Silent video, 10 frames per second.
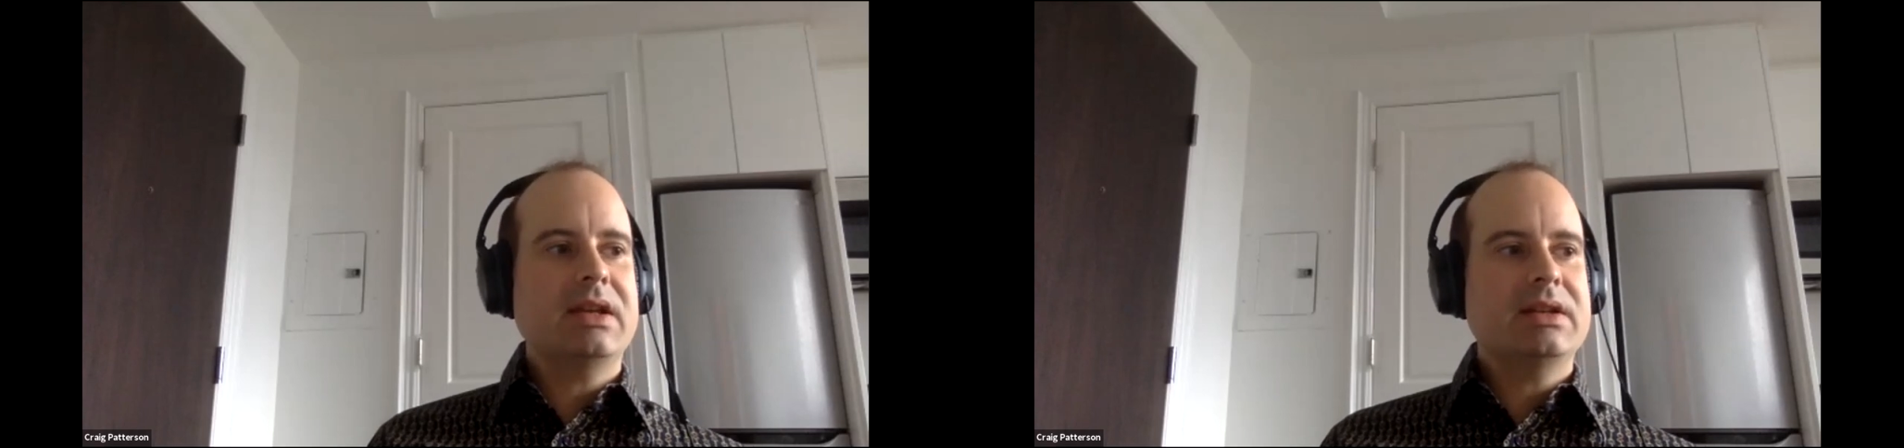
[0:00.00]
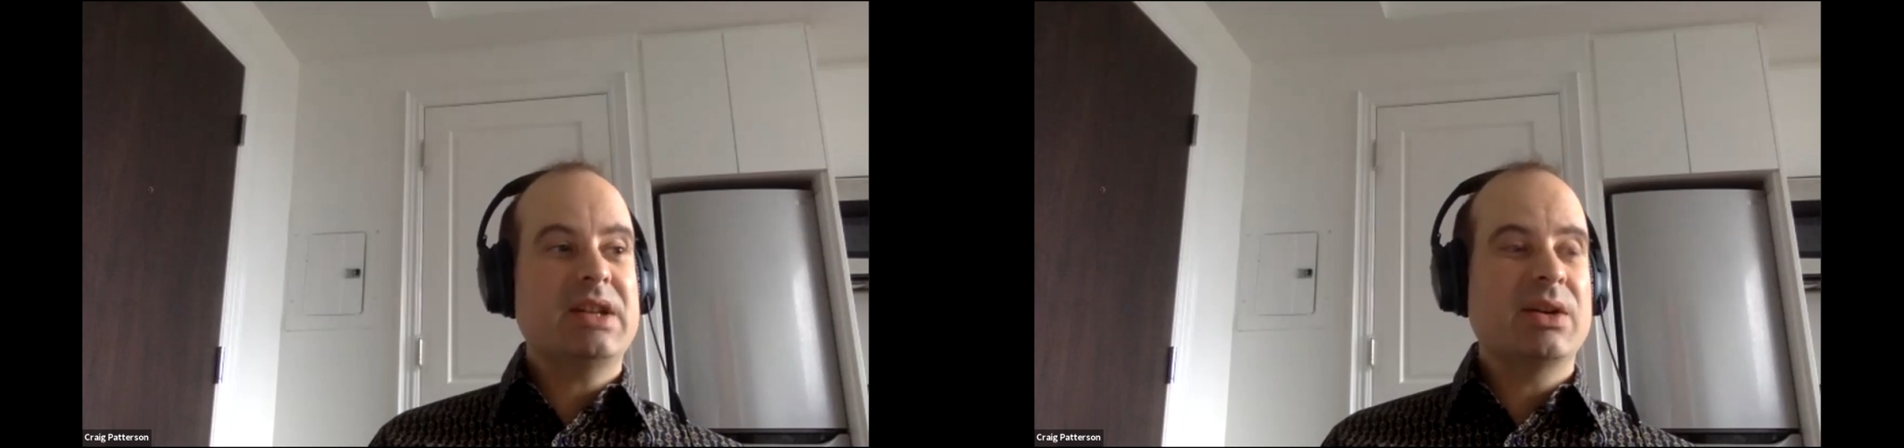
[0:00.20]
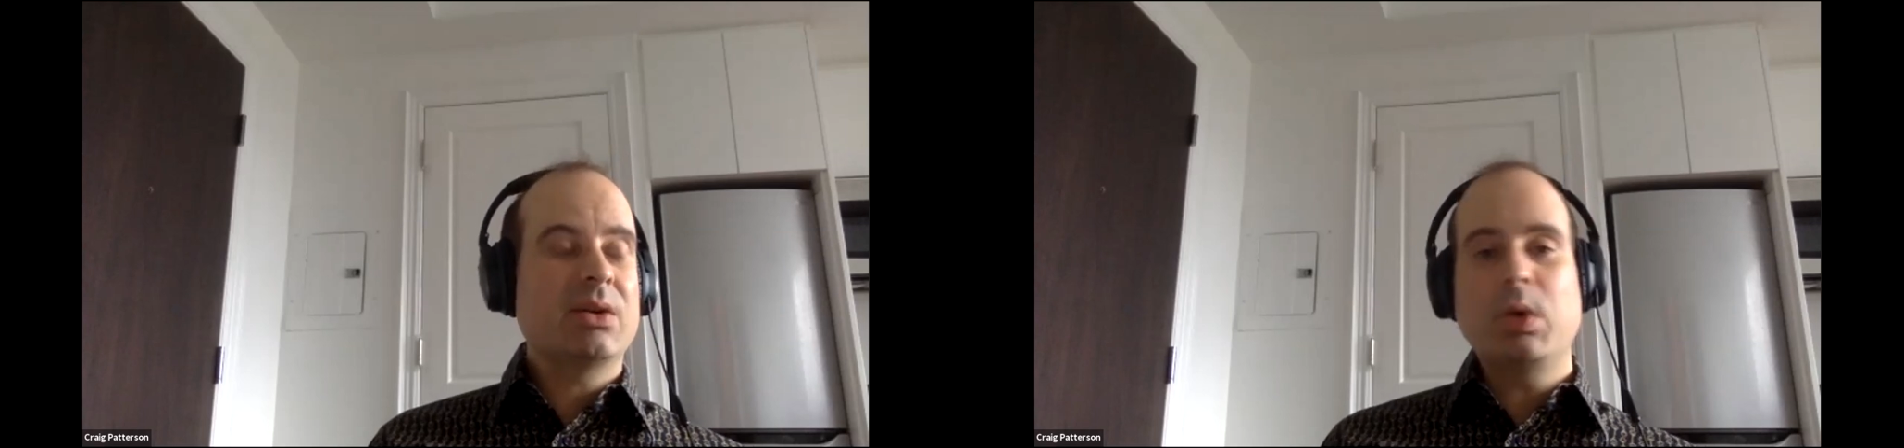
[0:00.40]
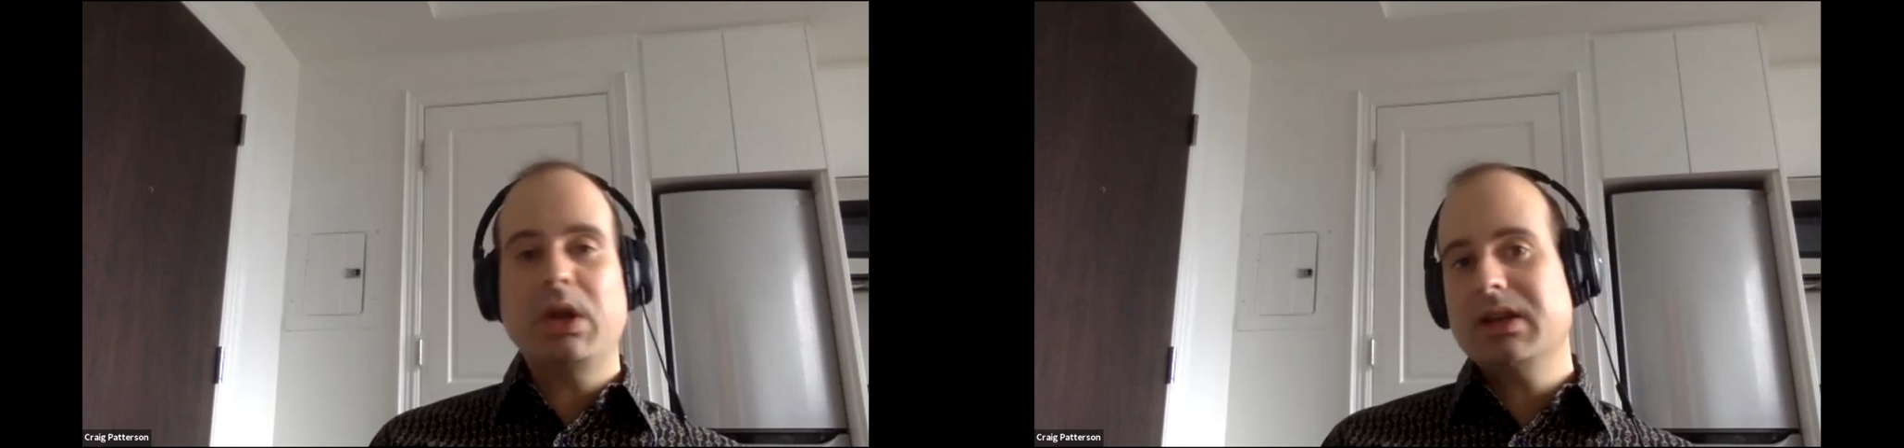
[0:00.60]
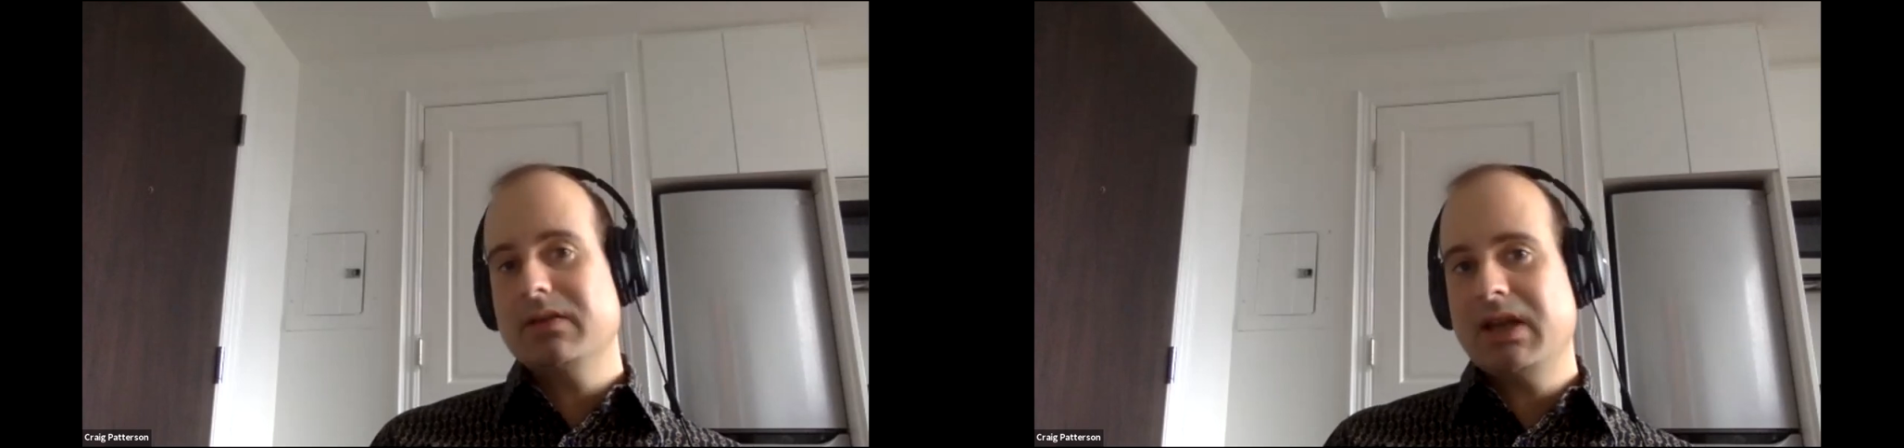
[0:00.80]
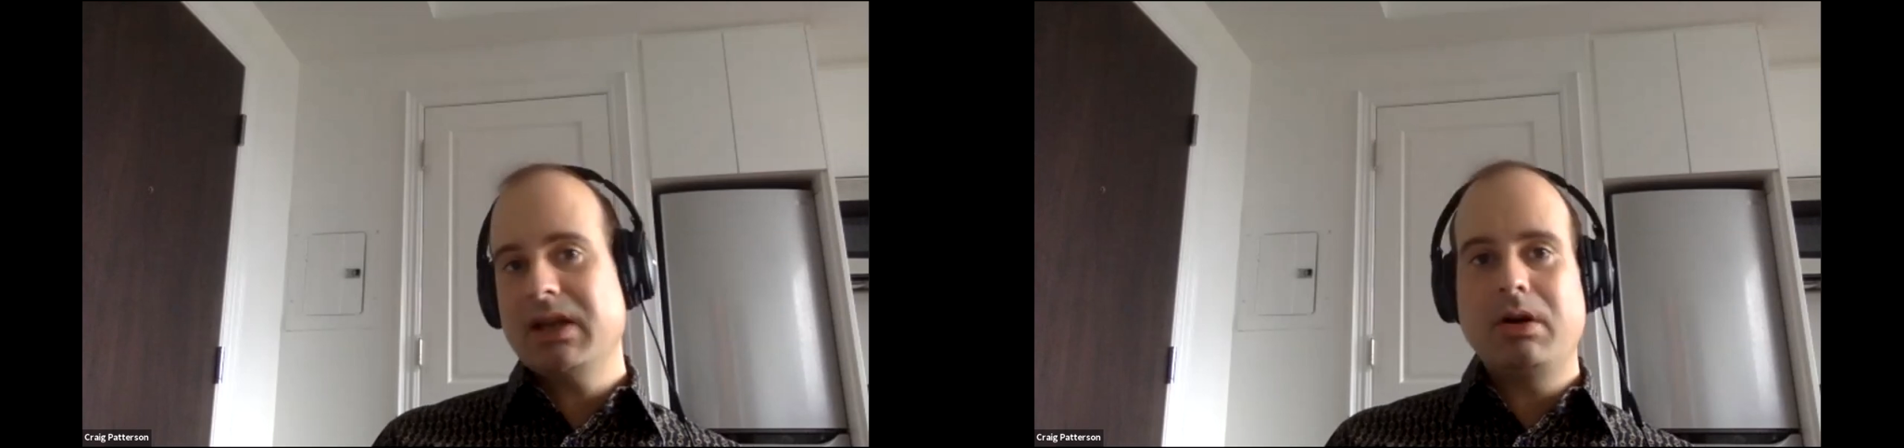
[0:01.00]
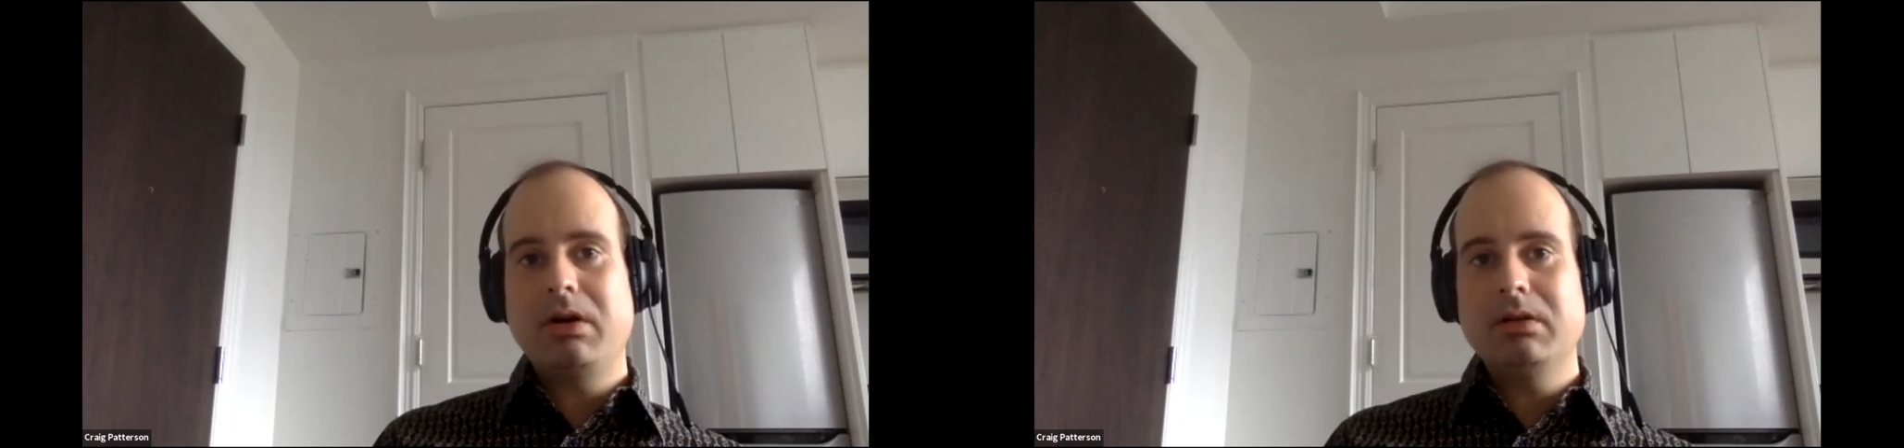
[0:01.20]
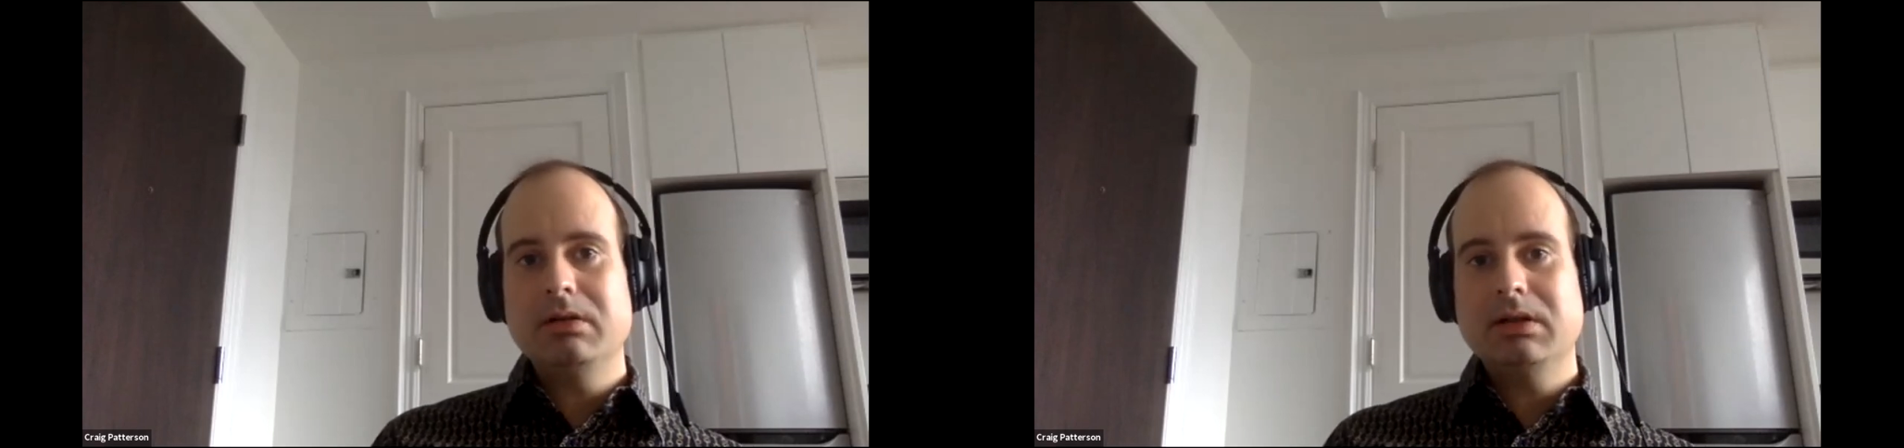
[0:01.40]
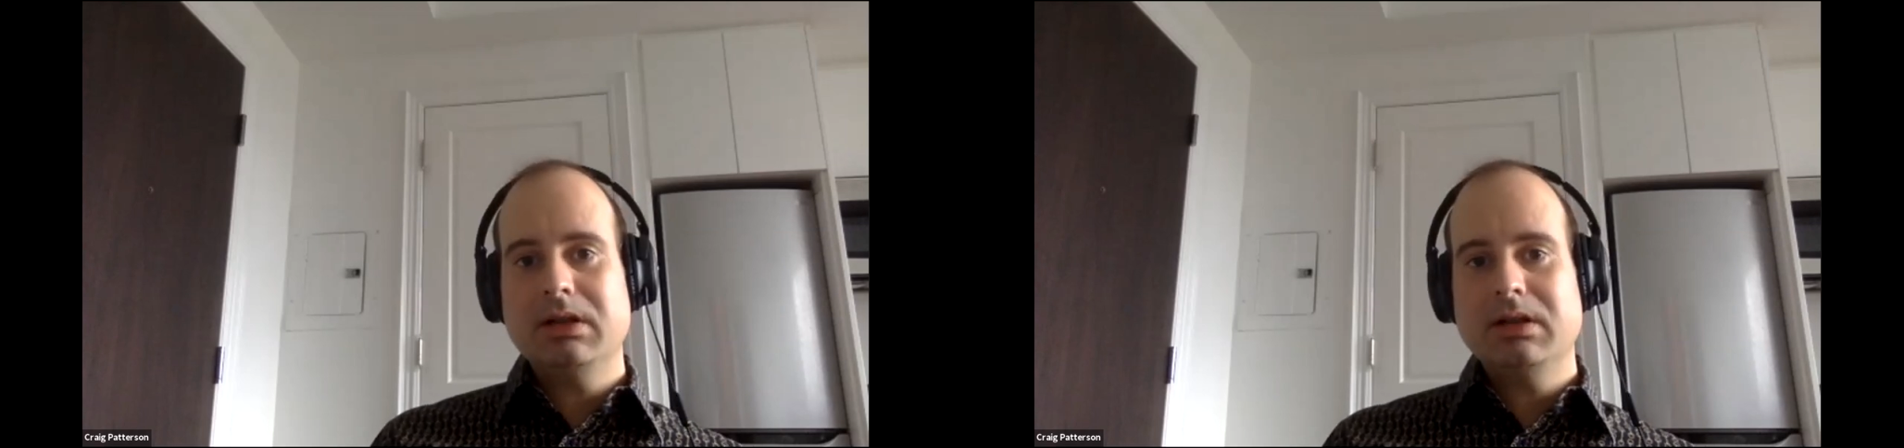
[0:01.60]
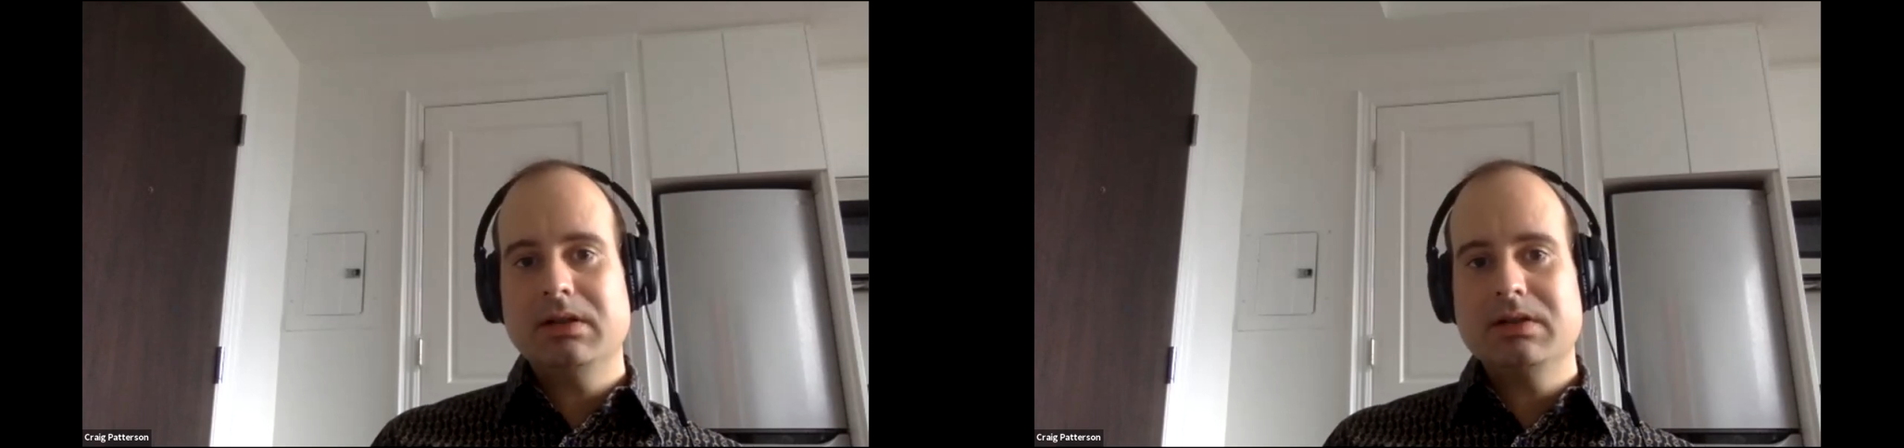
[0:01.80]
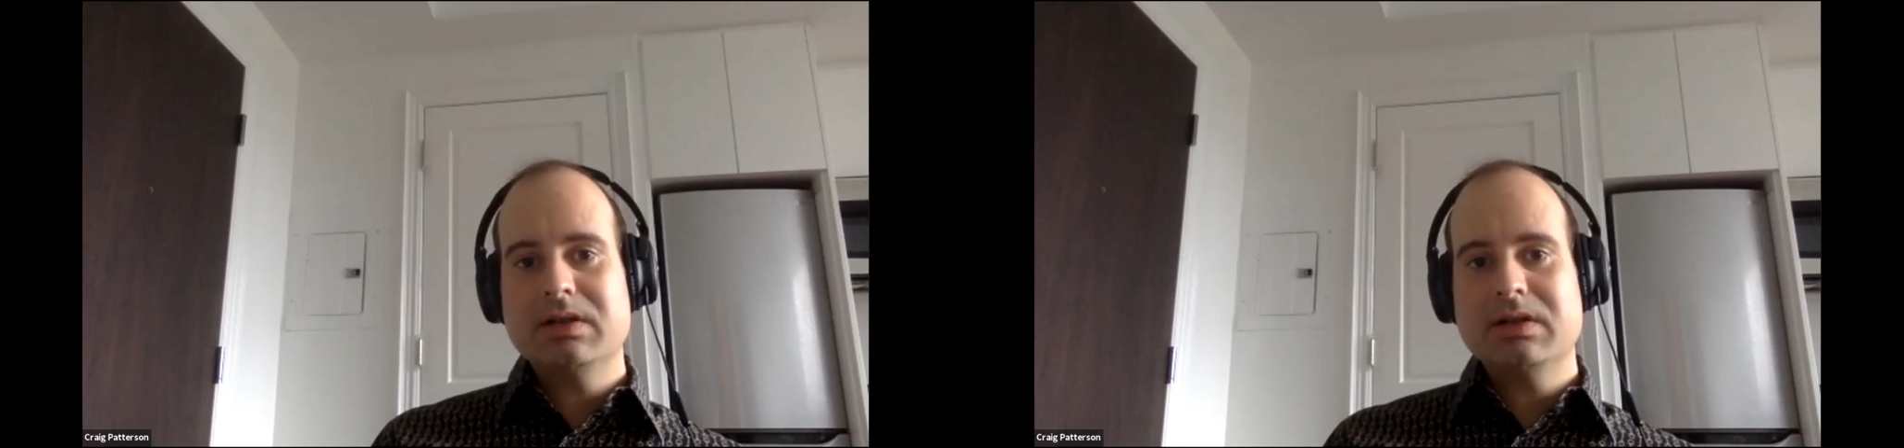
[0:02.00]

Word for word: an entire wing of that mall uh,